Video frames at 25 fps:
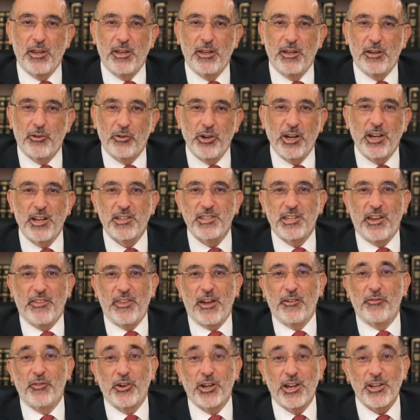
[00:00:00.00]
Cricket South
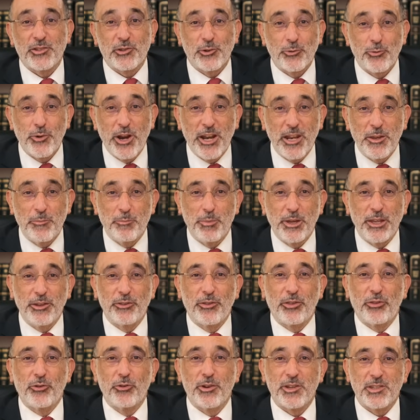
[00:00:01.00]
Africa has already been
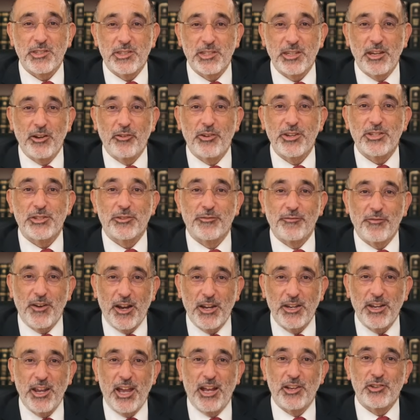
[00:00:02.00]
through a series of
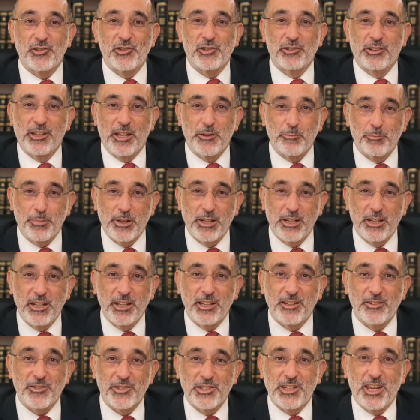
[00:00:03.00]
financial and
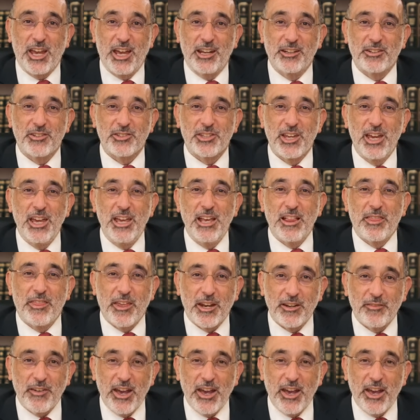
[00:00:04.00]
political scandals that have